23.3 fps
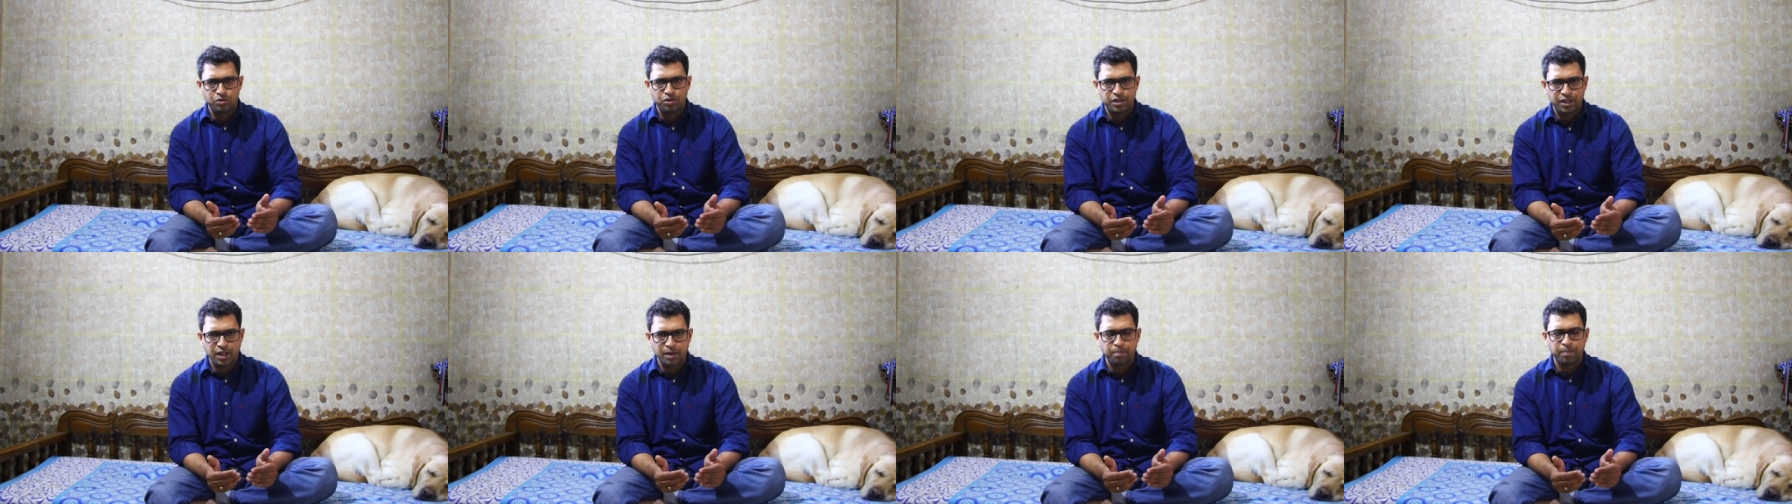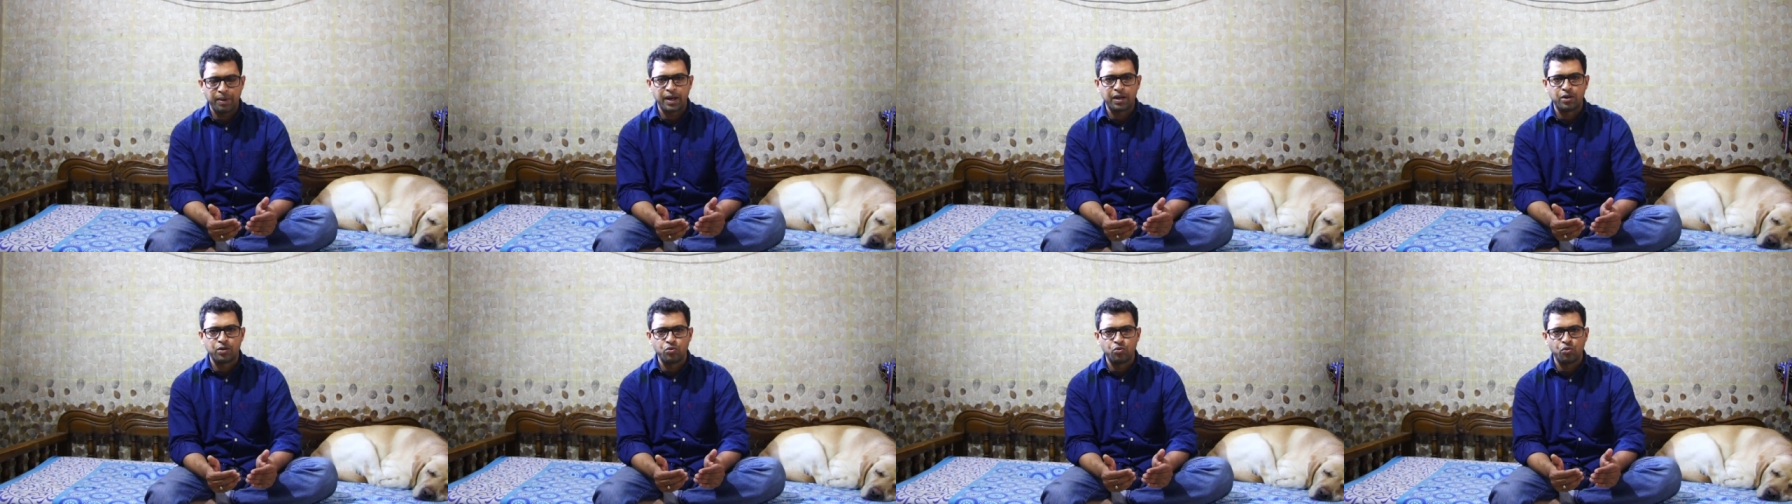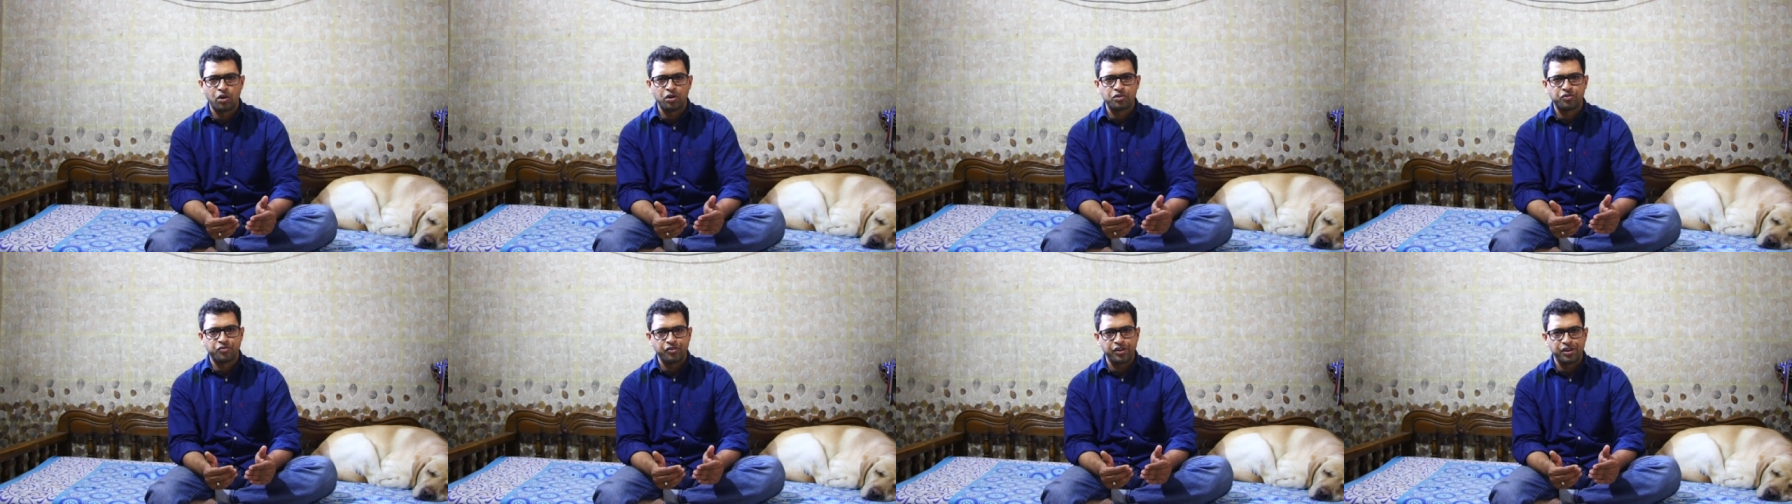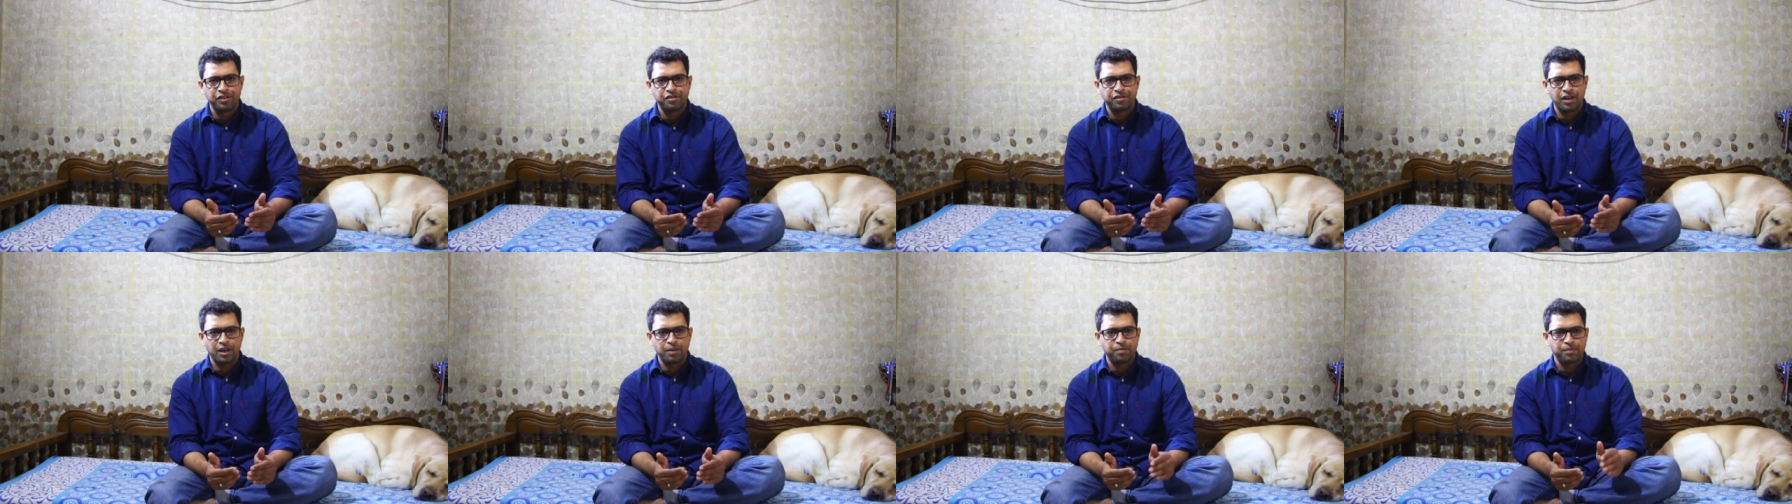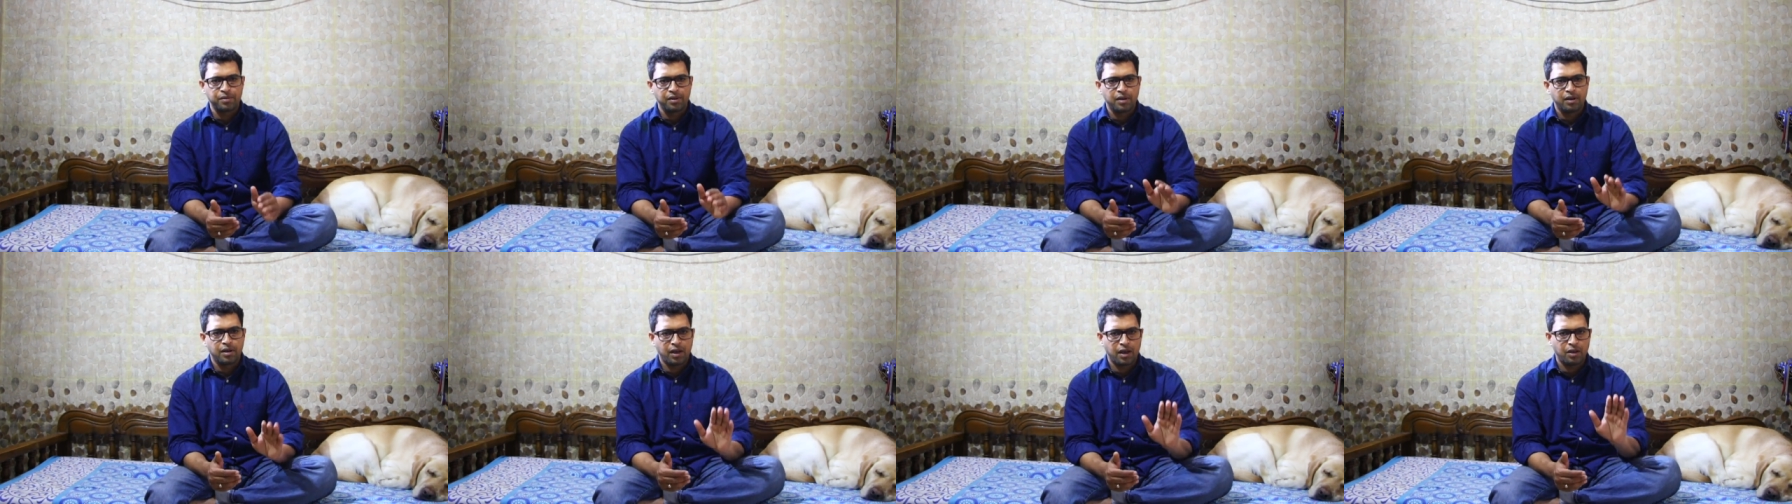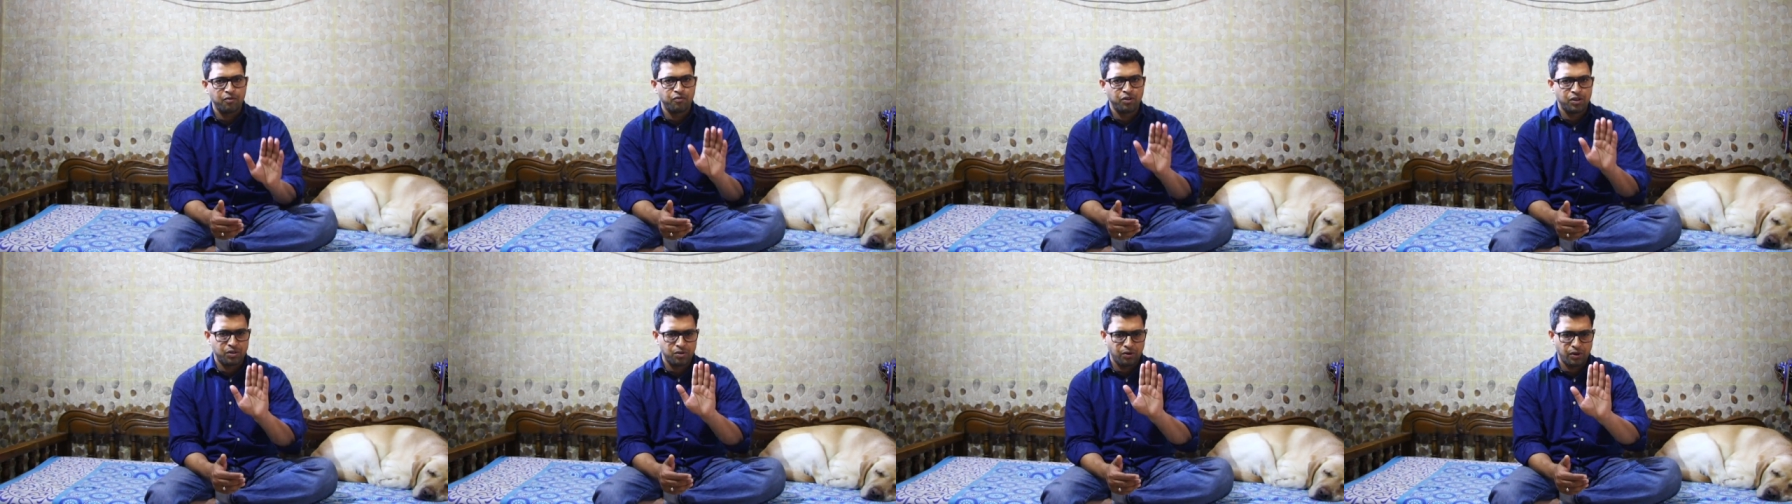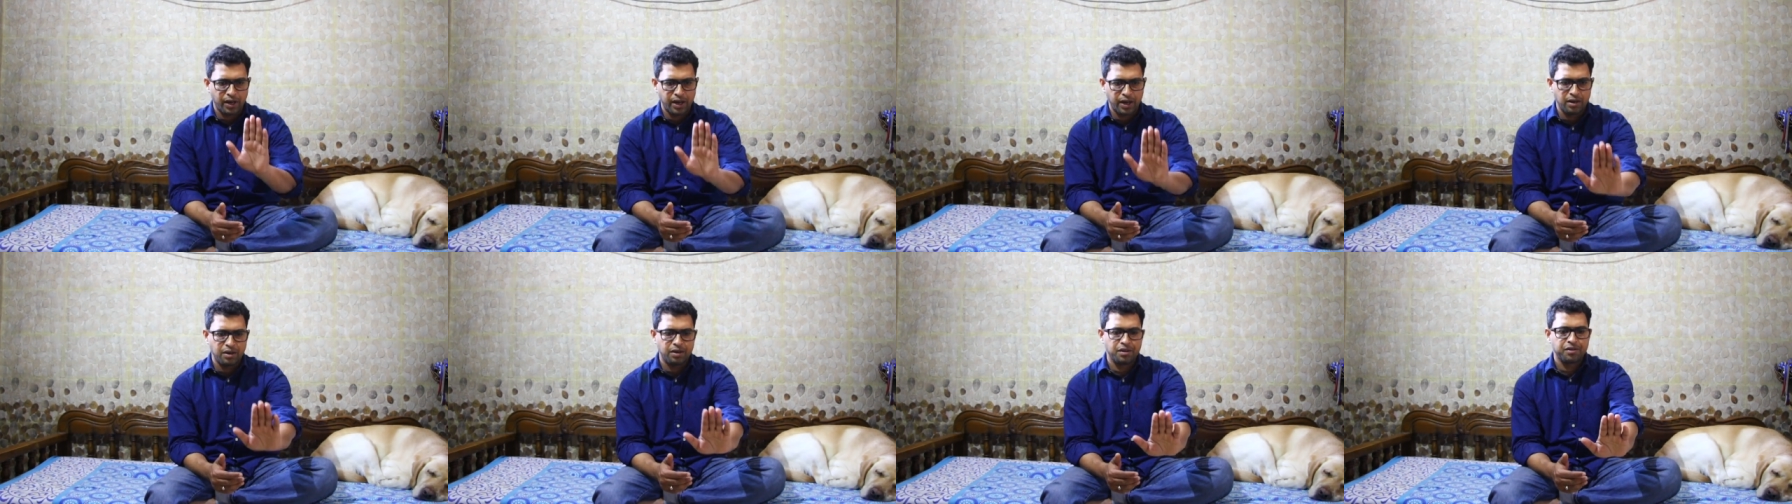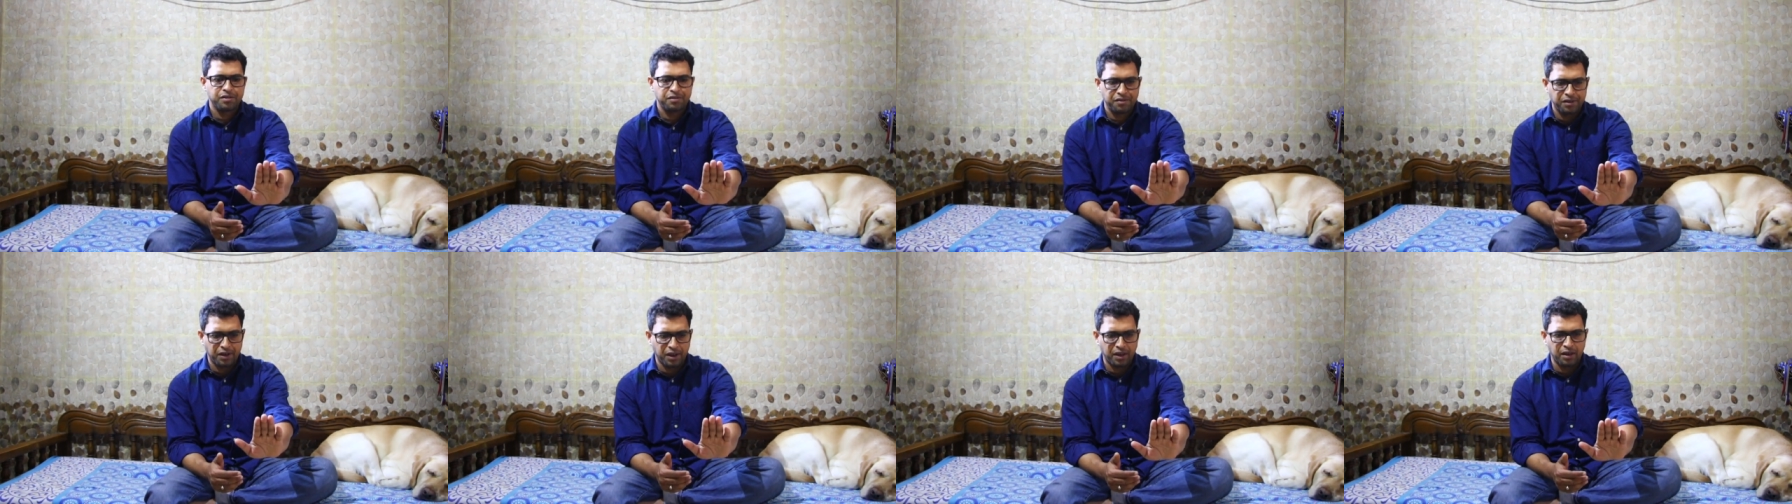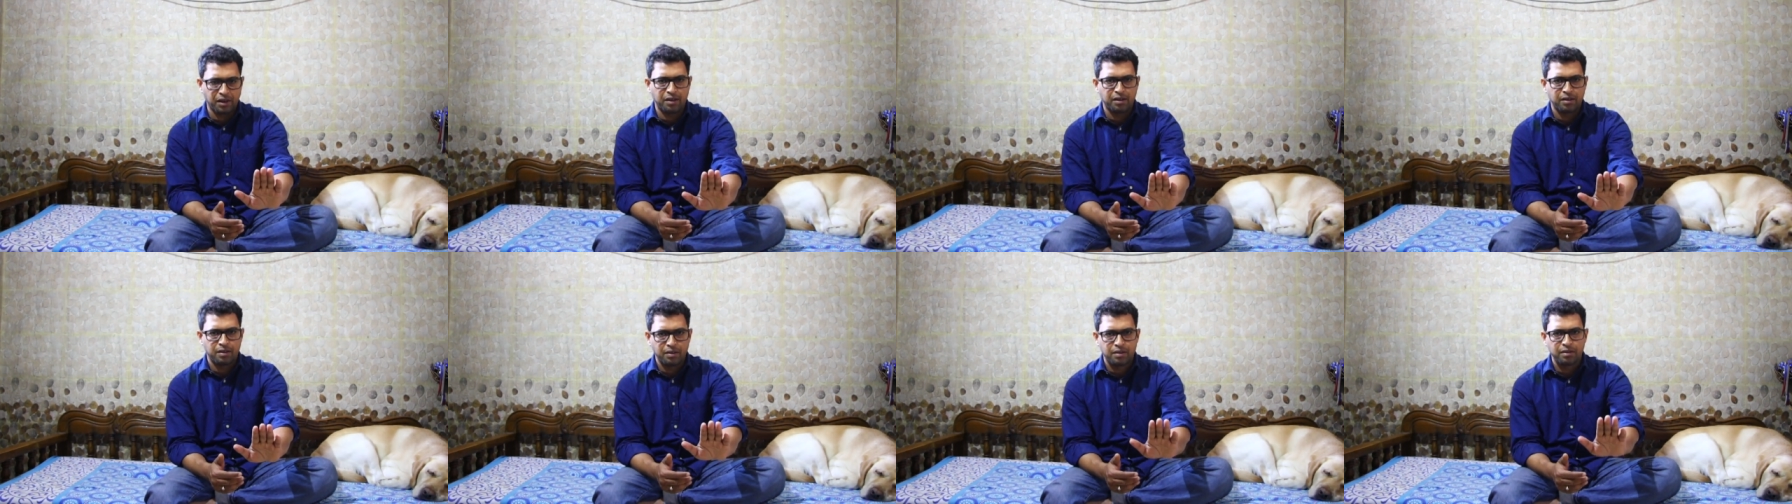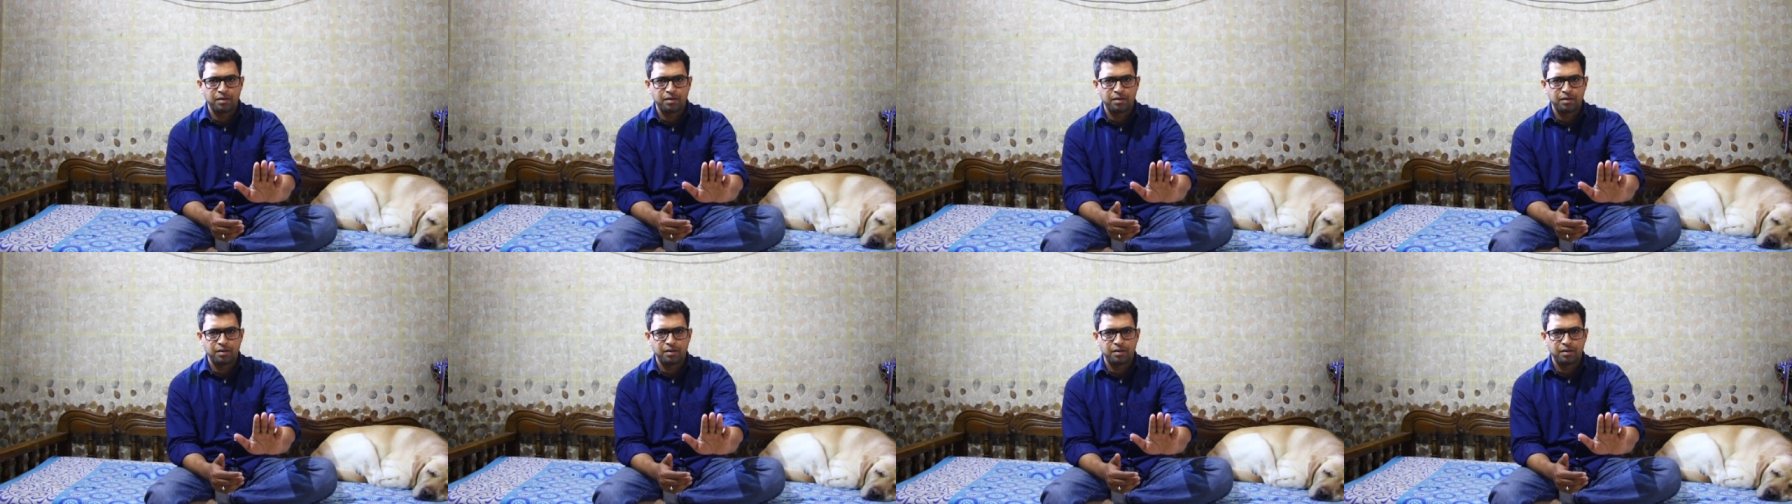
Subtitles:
step back 2 or 3 steps and with your hand stay.